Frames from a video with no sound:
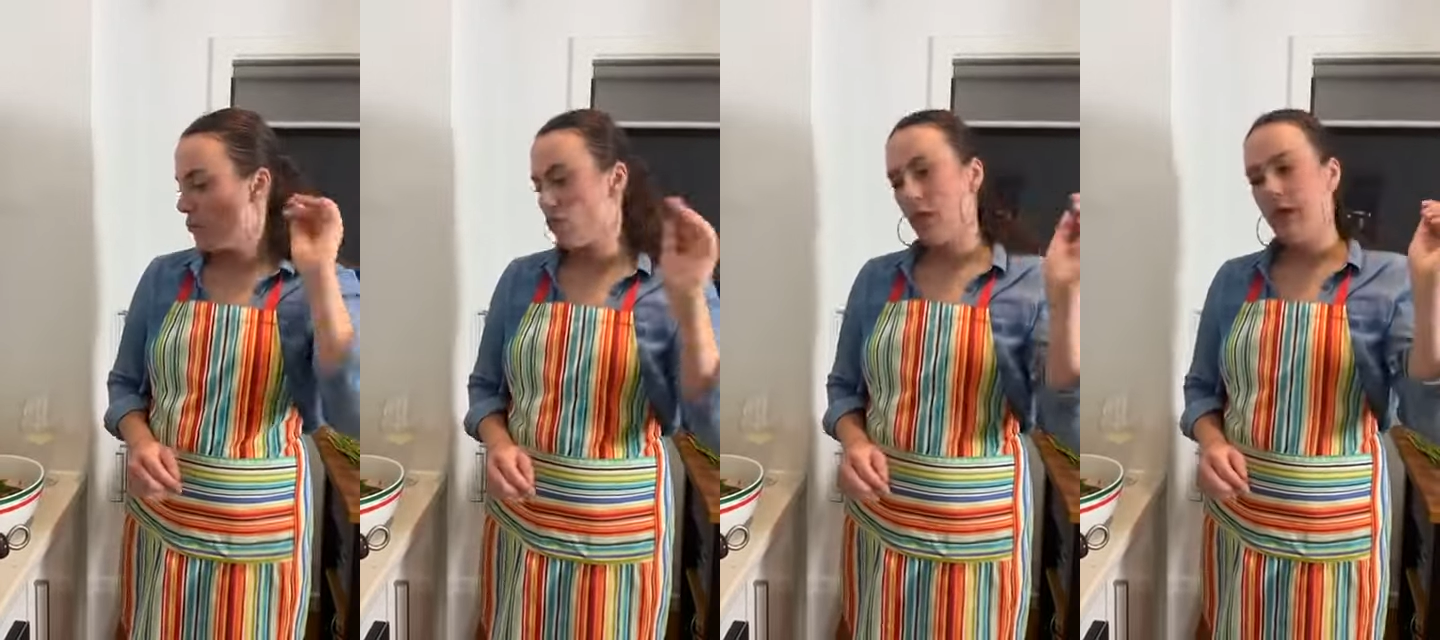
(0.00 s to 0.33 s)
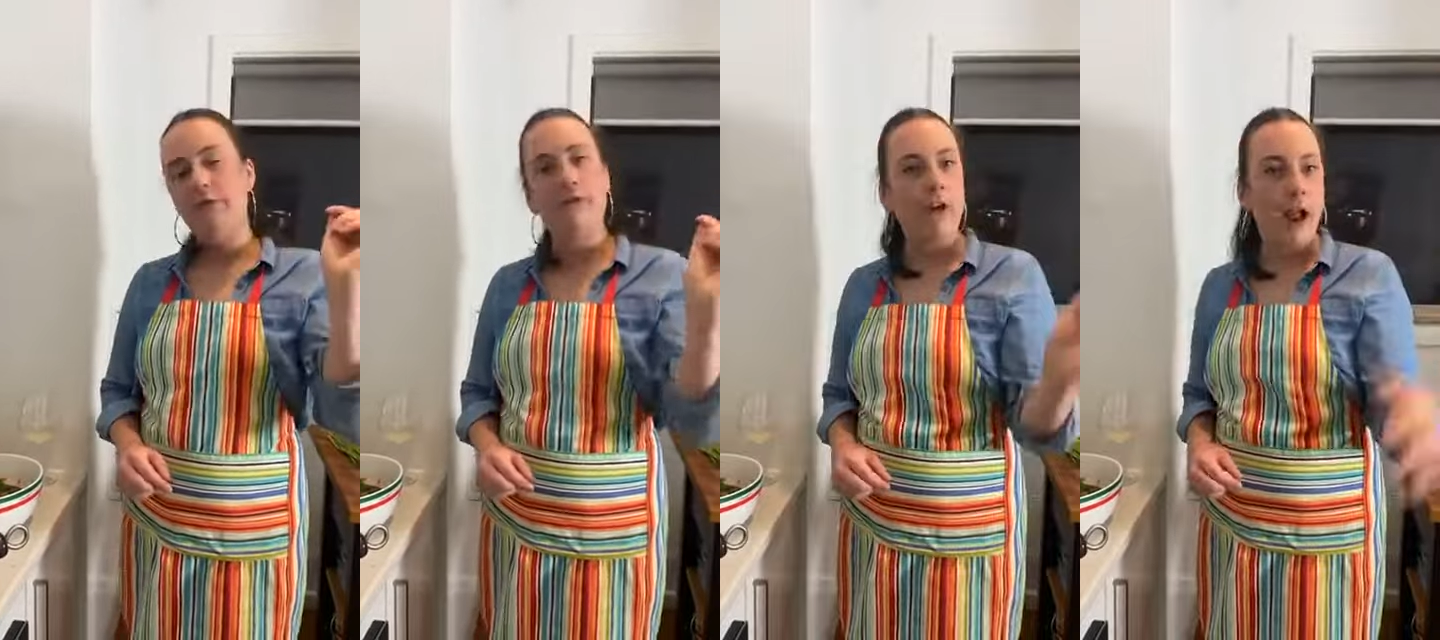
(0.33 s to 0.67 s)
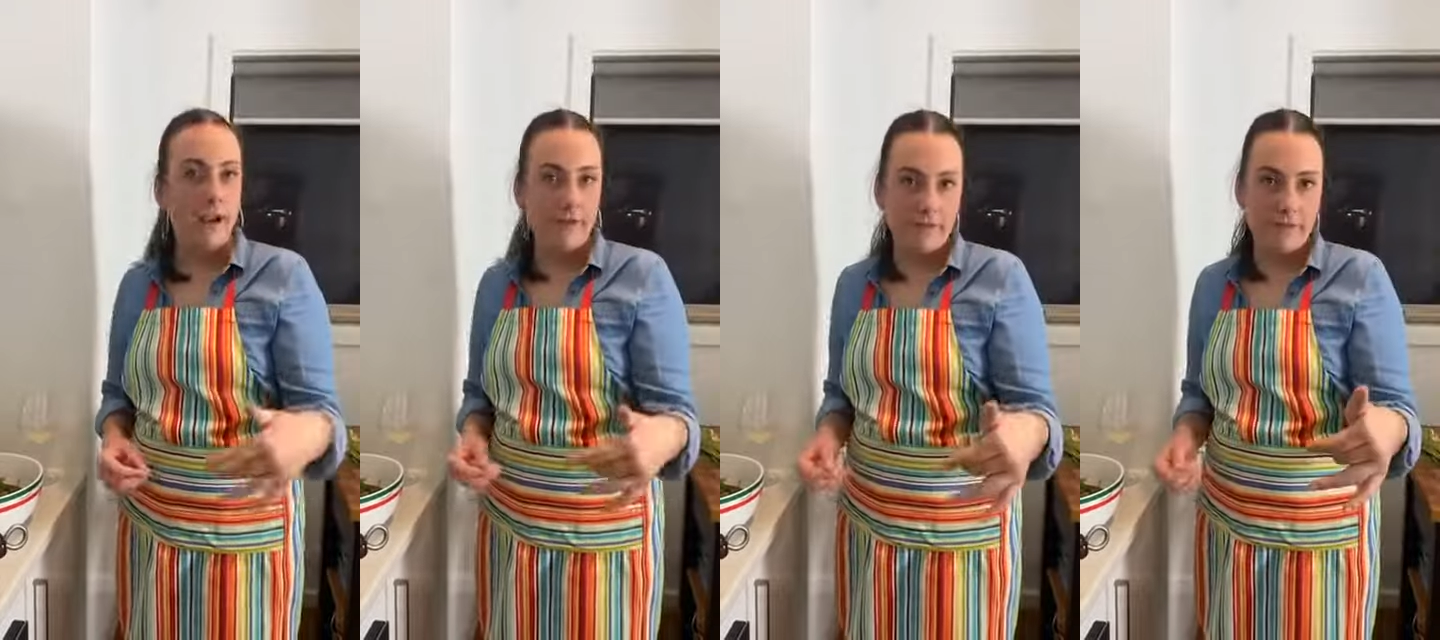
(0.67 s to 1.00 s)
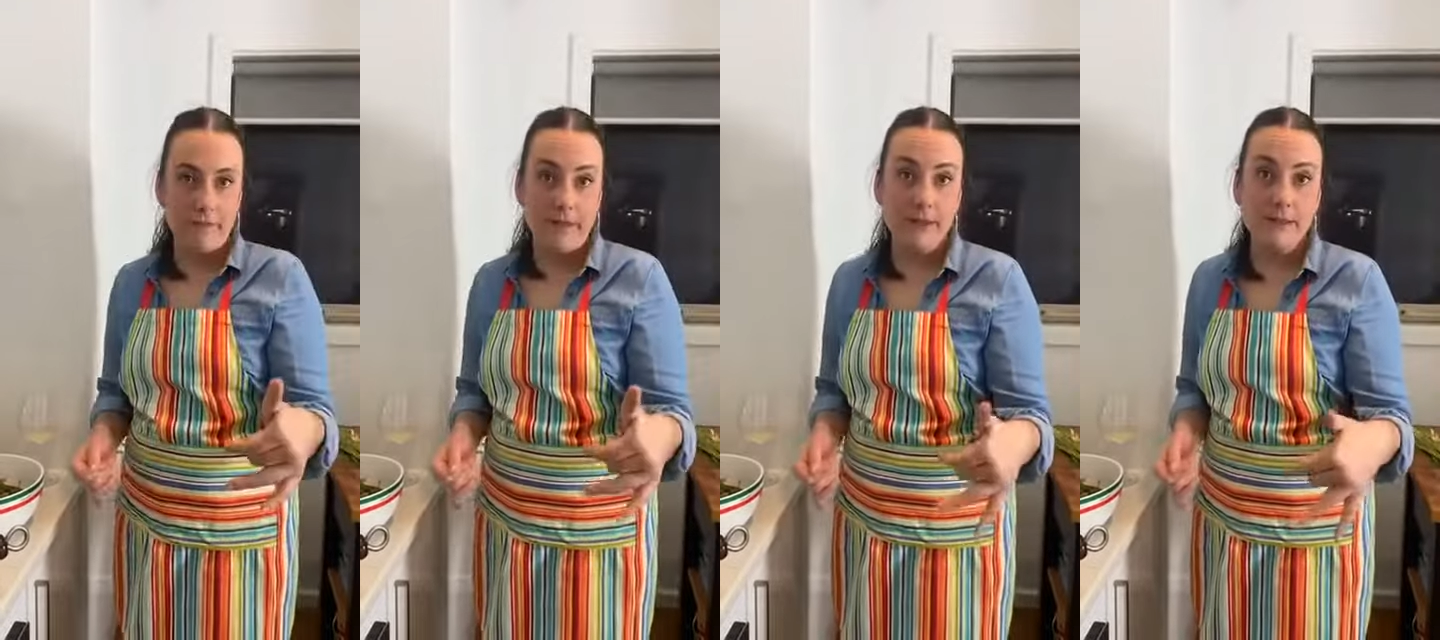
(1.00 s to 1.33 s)
fry off the
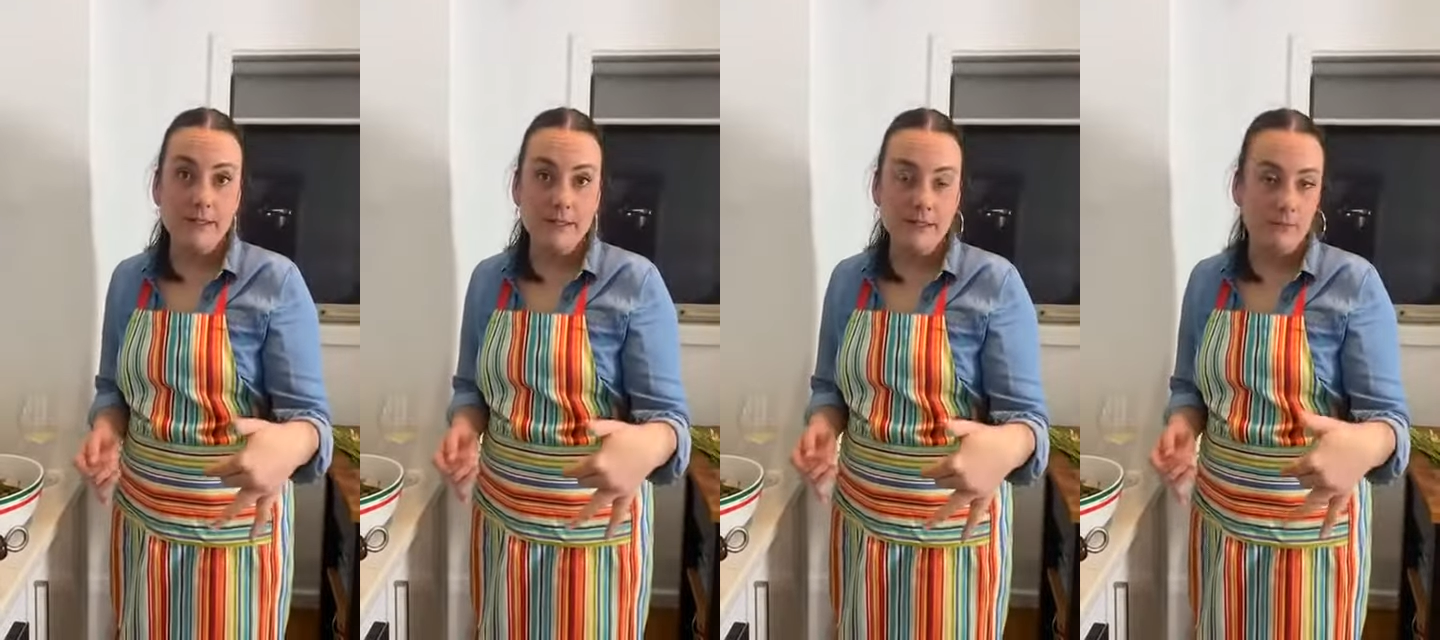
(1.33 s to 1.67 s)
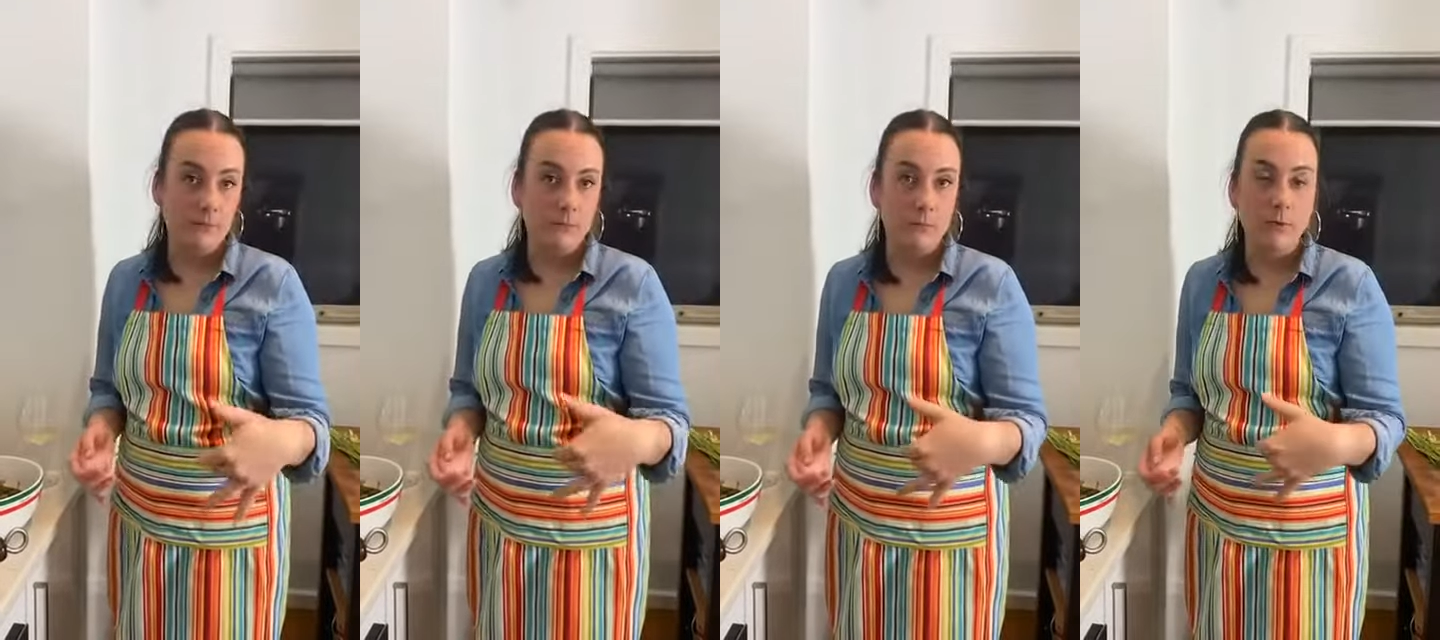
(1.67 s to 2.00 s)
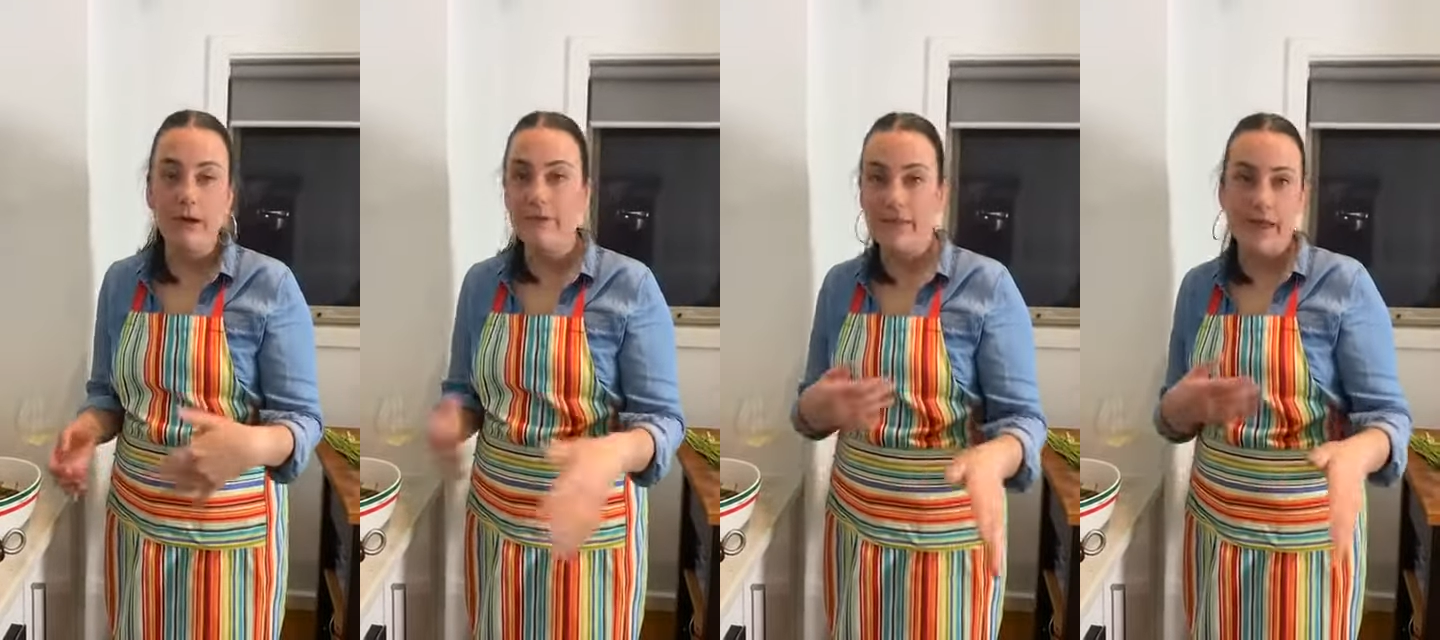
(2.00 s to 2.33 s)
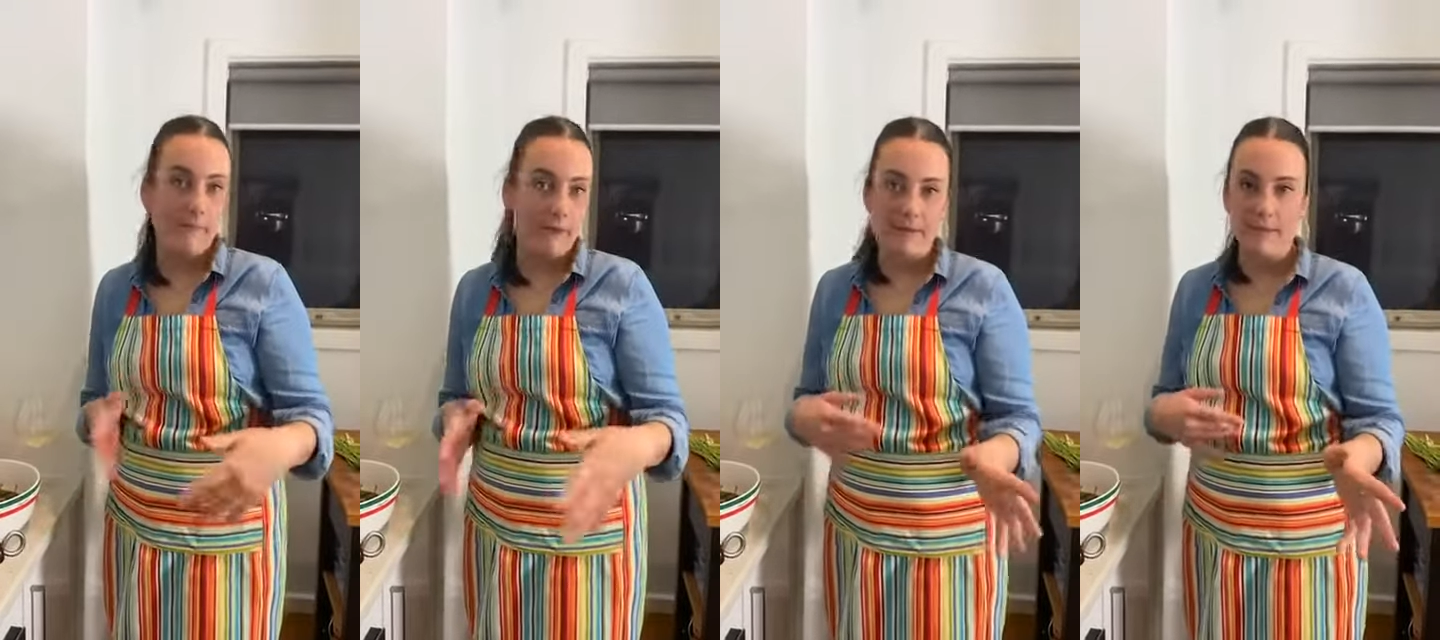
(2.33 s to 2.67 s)
mince, whatever that
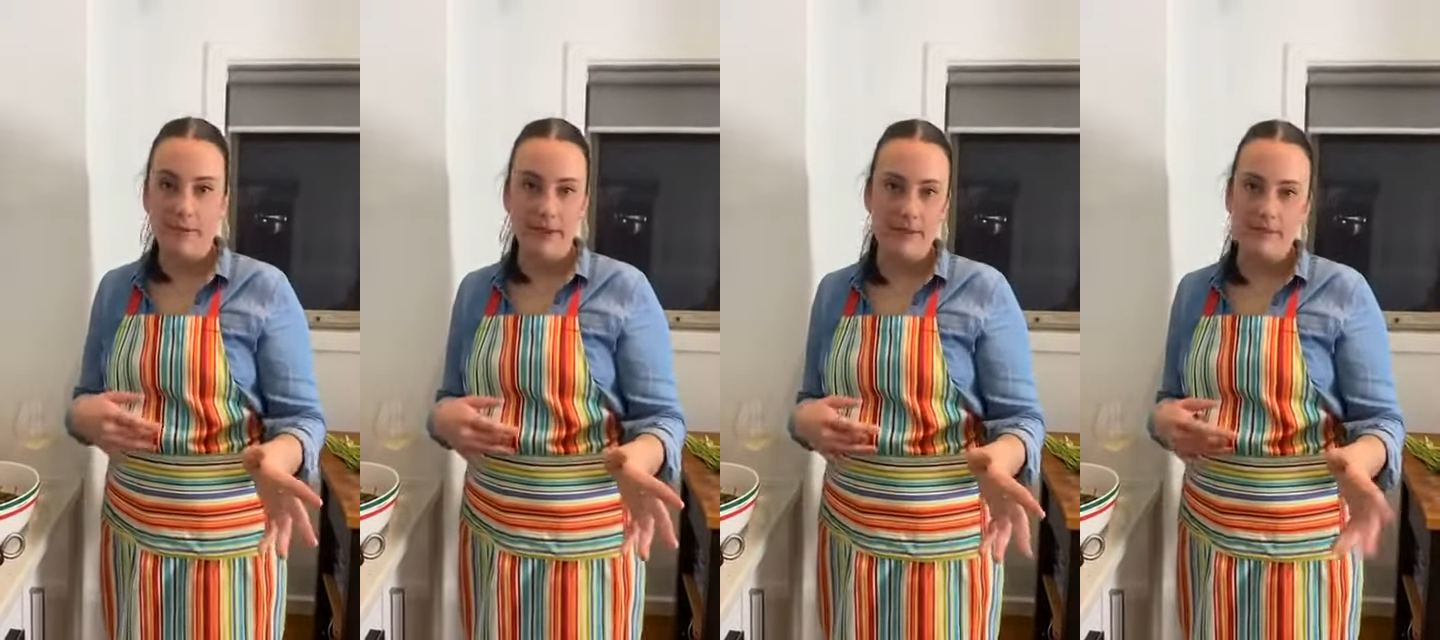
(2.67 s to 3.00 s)
might be,